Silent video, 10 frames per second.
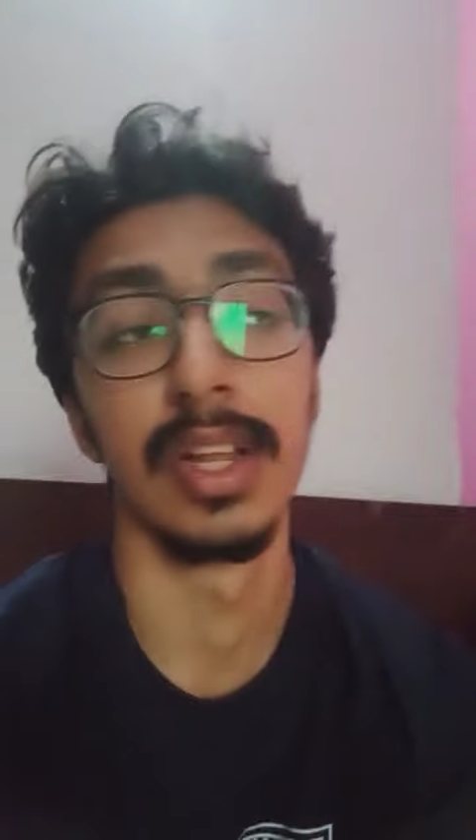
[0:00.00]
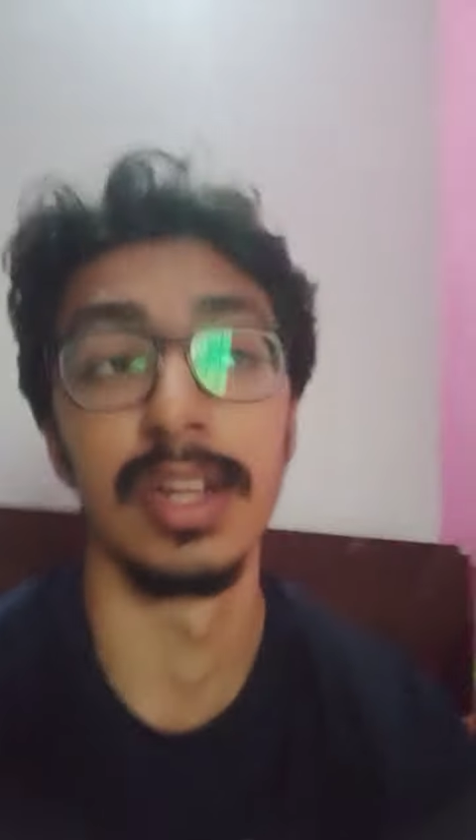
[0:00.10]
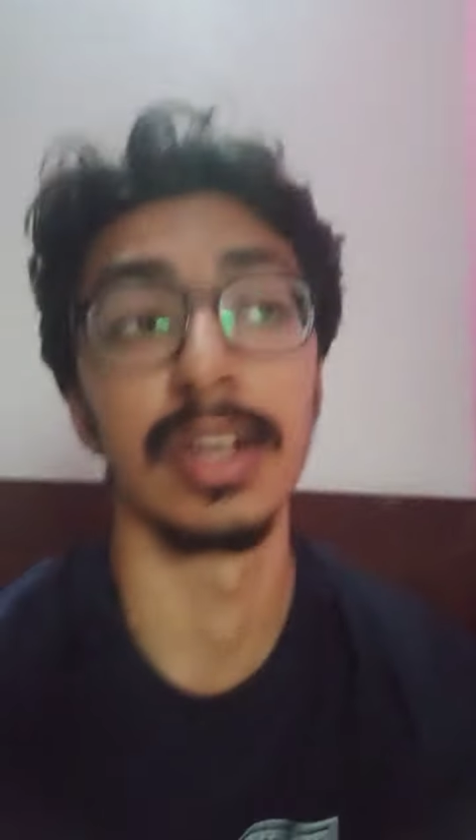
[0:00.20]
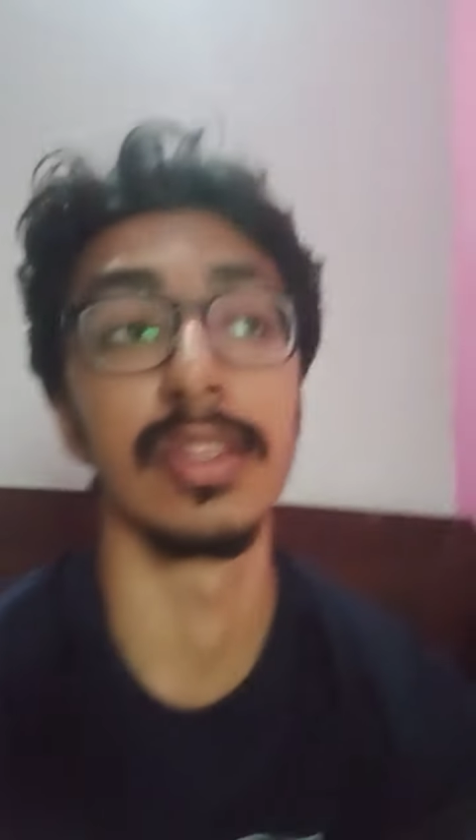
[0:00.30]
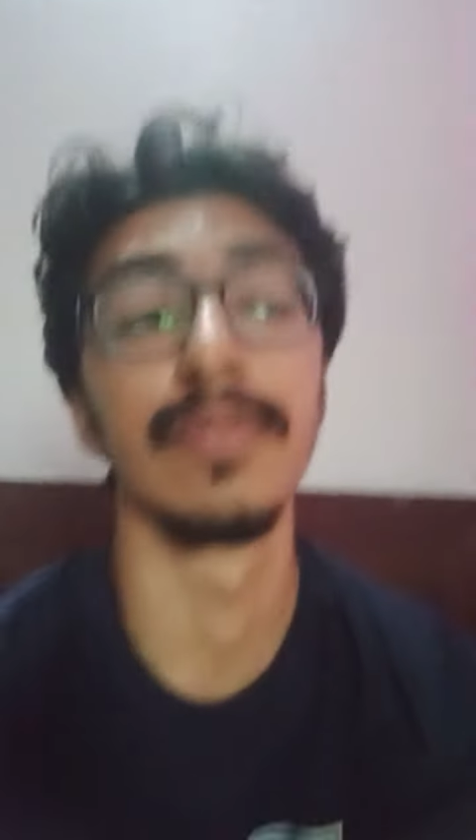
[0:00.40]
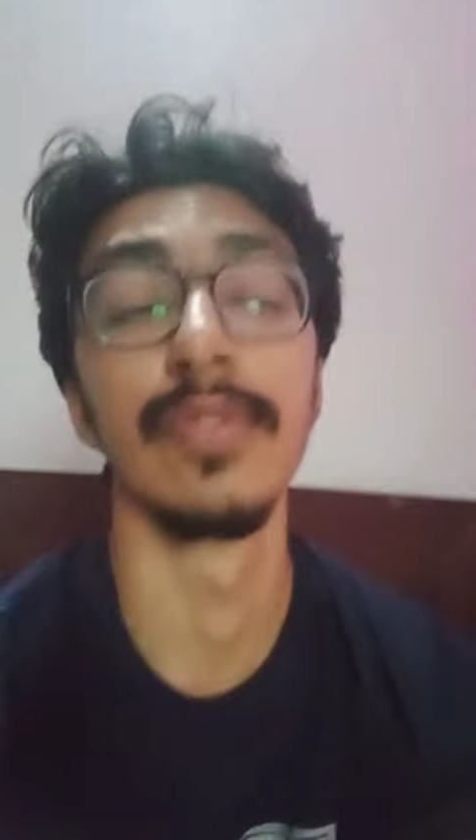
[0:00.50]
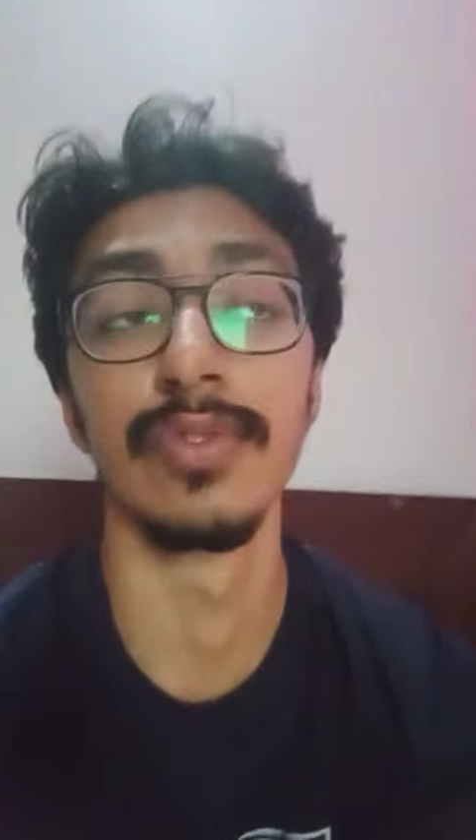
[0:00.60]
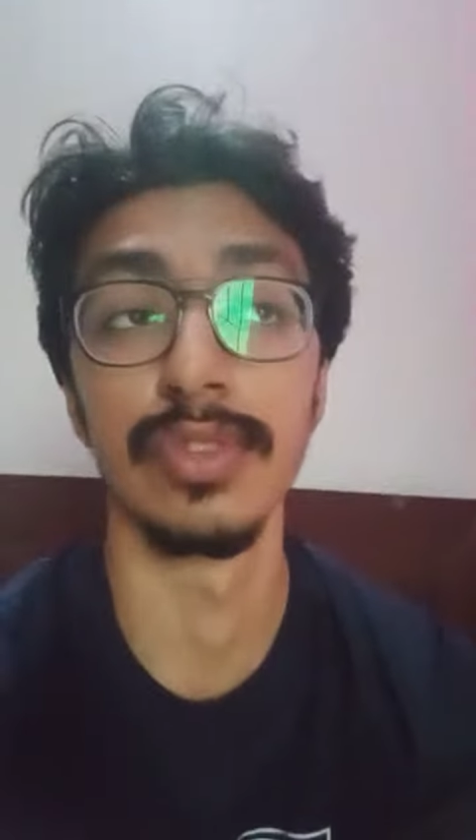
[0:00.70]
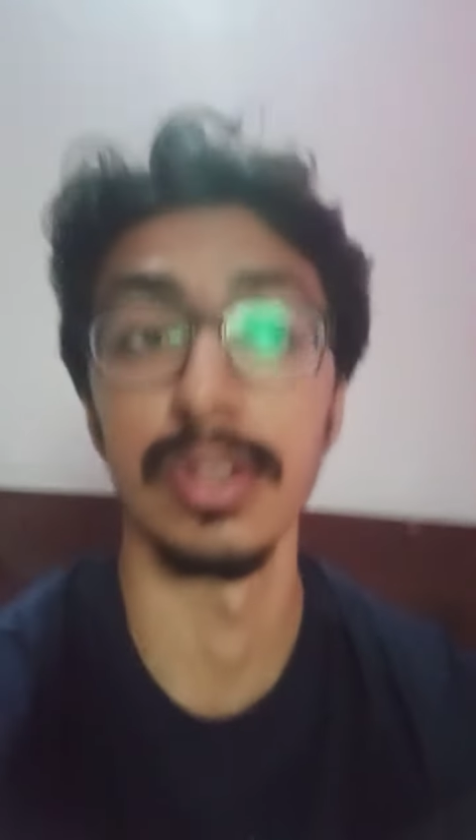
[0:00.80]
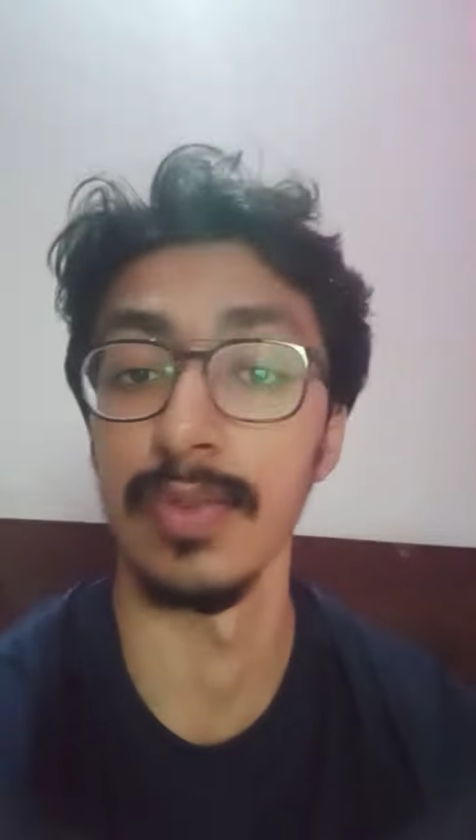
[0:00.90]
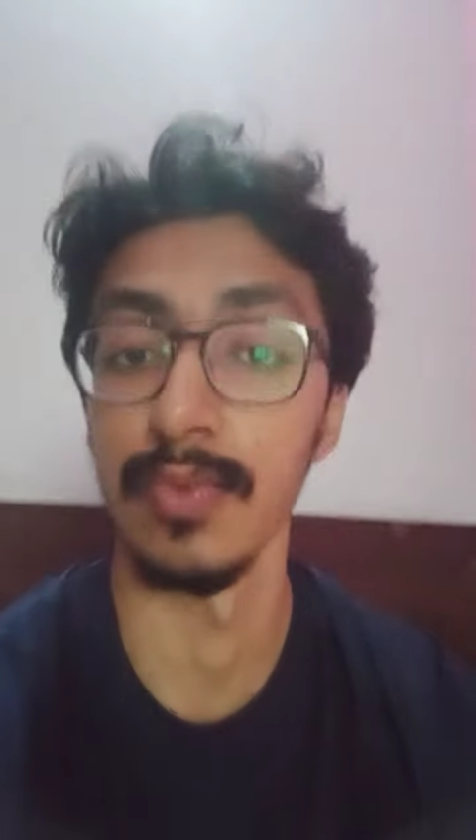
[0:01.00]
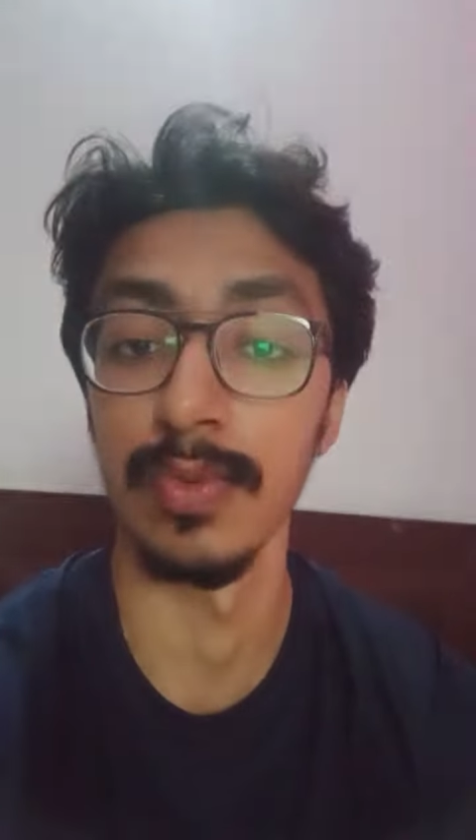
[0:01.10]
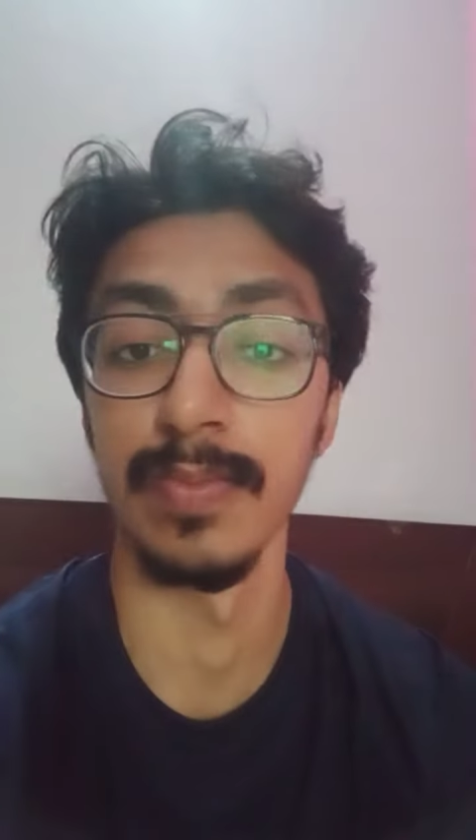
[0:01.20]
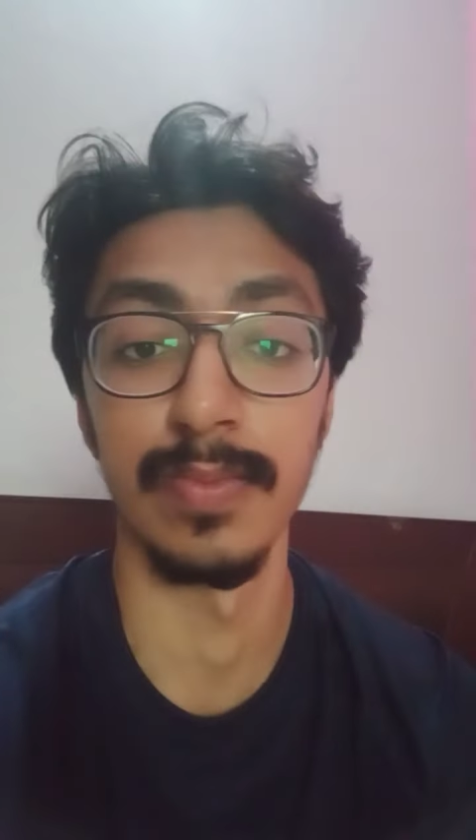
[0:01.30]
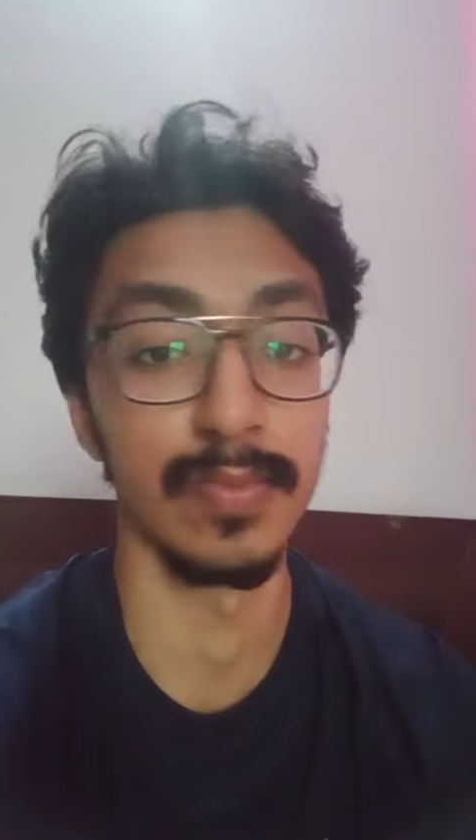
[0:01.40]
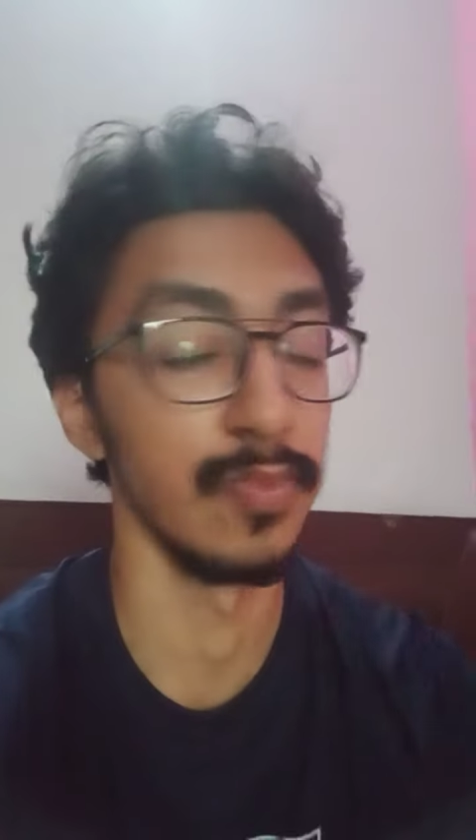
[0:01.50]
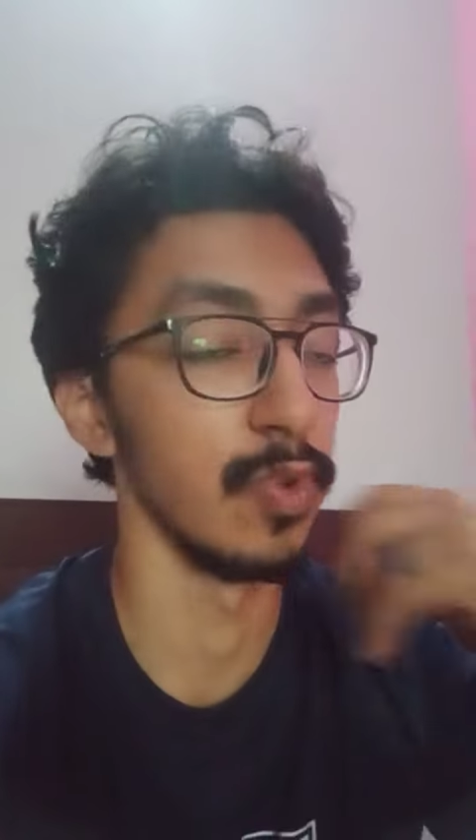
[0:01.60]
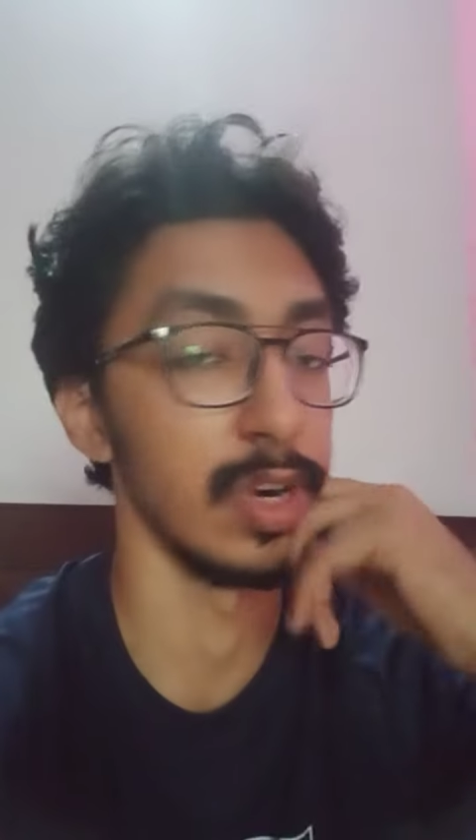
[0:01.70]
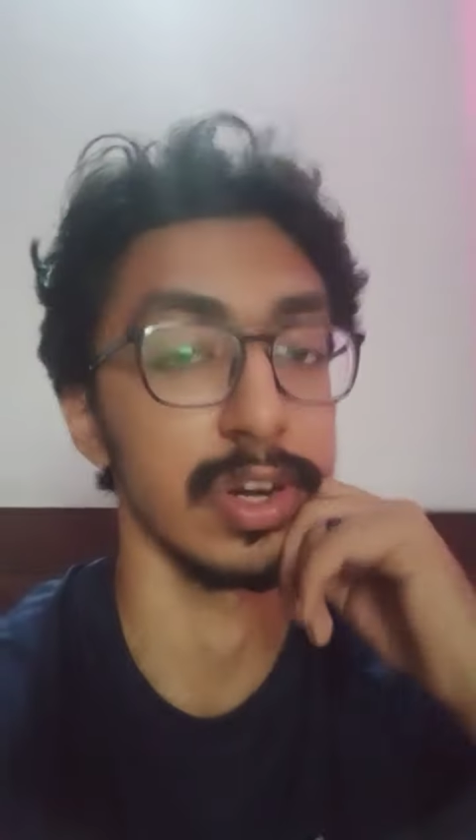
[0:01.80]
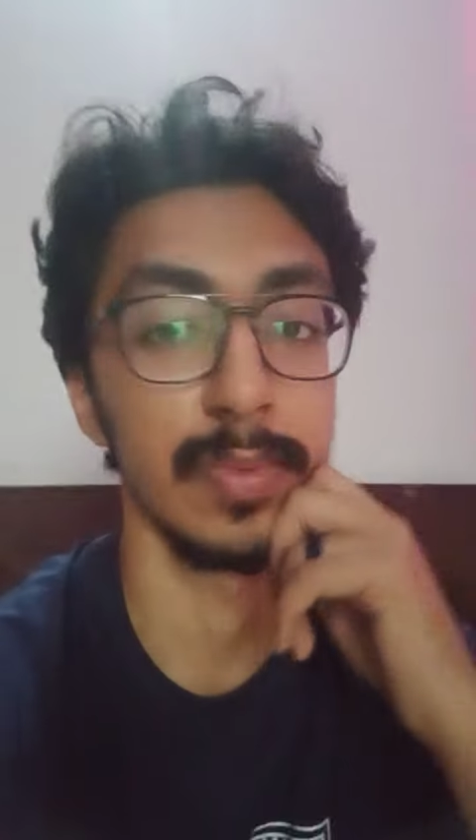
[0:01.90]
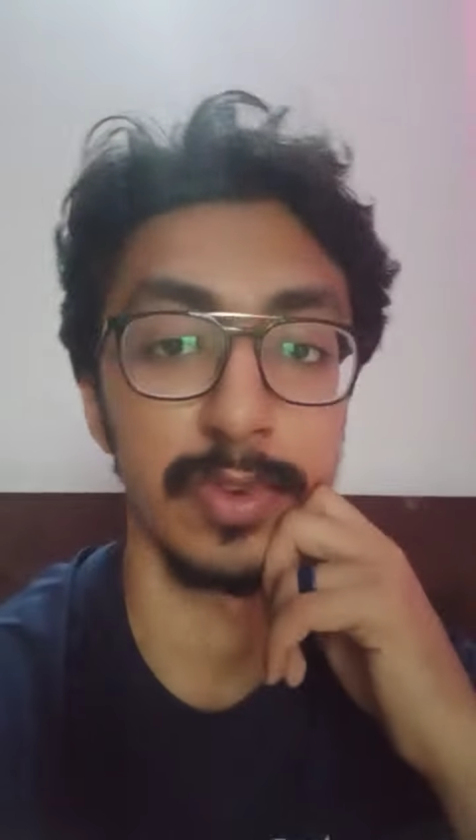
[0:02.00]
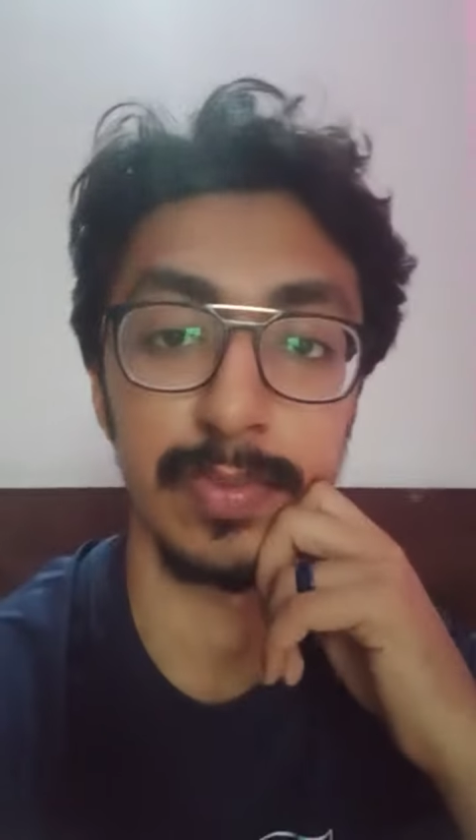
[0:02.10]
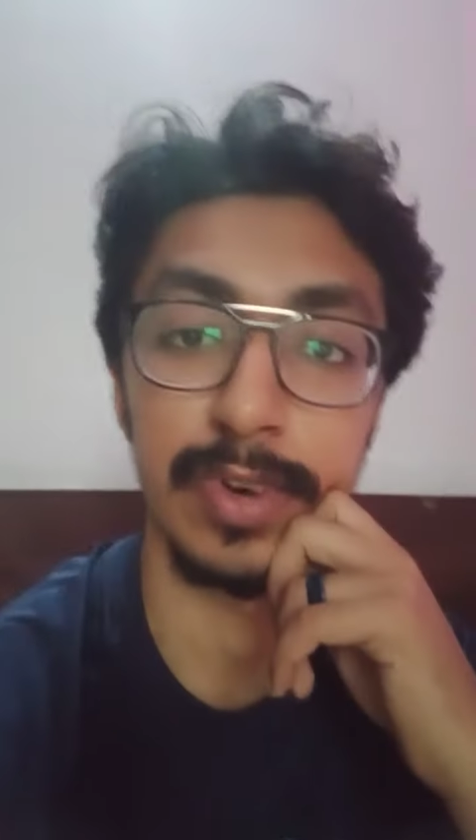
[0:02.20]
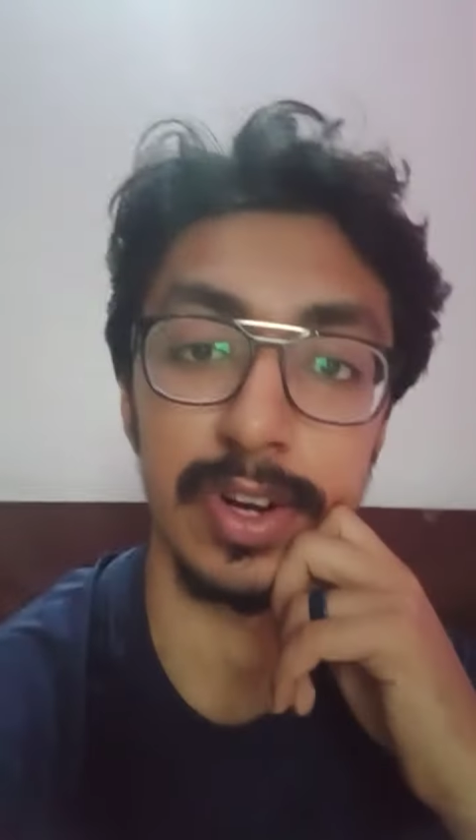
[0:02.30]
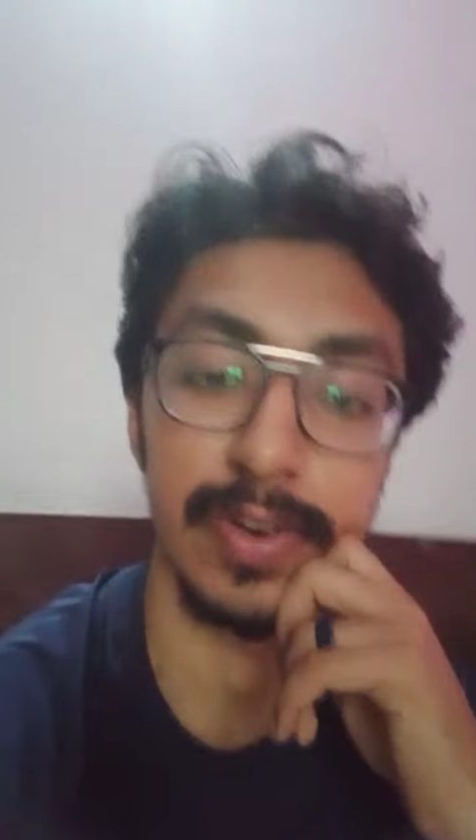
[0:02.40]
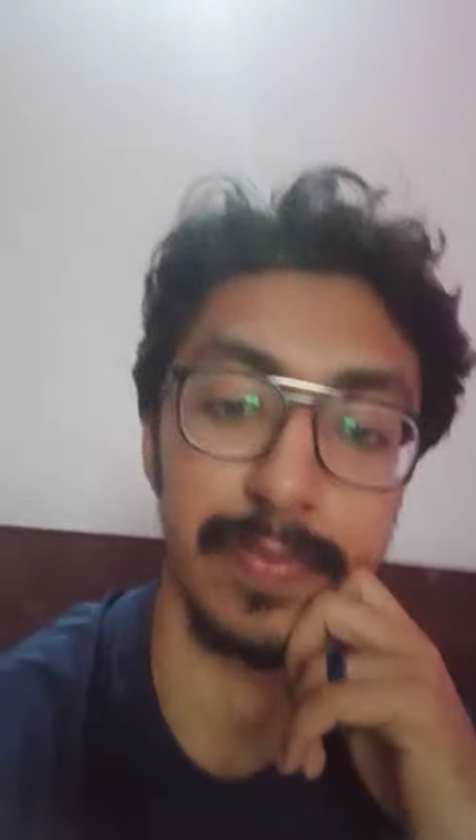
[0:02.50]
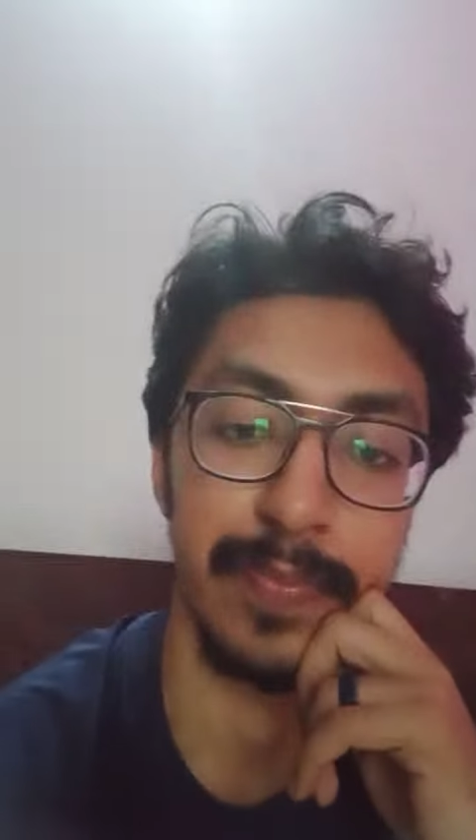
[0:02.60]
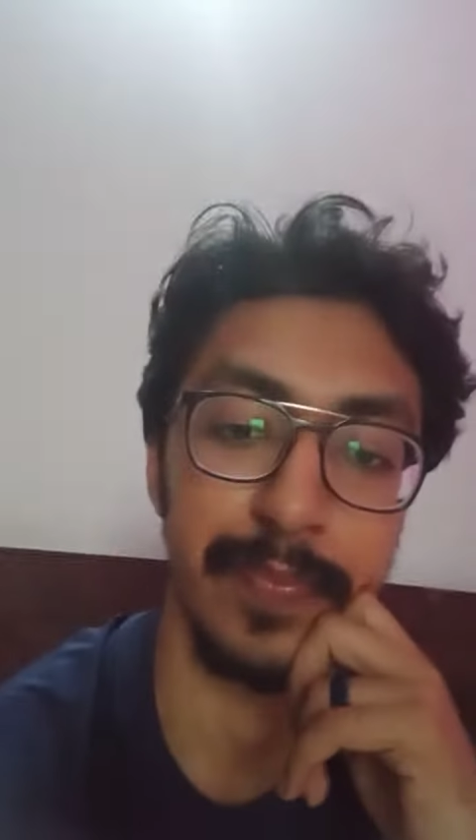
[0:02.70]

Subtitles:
Like the food chain would work a bit better.